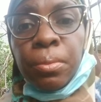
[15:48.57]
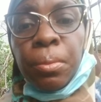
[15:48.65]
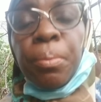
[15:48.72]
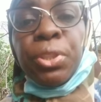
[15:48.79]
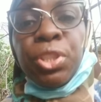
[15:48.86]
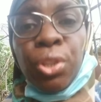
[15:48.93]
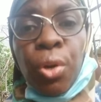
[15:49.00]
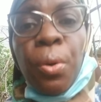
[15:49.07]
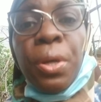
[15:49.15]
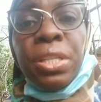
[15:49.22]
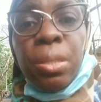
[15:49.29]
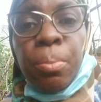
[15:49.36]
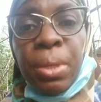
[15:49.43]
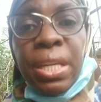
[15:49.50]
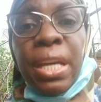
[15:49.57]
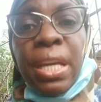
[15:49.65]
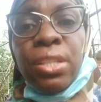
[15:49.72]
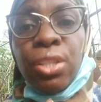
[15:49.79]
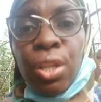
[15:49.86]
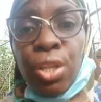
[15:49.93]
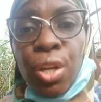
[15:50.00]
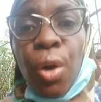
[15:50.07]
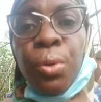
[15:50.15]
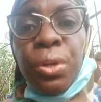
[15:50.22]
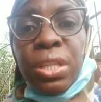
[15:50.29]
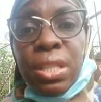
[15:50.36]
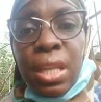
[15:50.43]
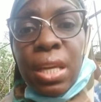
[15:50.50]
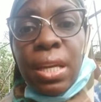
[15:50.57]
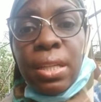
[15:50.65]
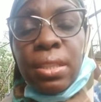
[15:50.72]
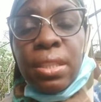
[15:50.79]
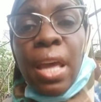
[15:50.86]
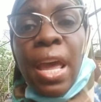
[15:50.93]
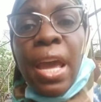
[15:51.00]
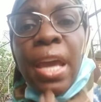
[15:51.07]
But you're going to begin to notice things.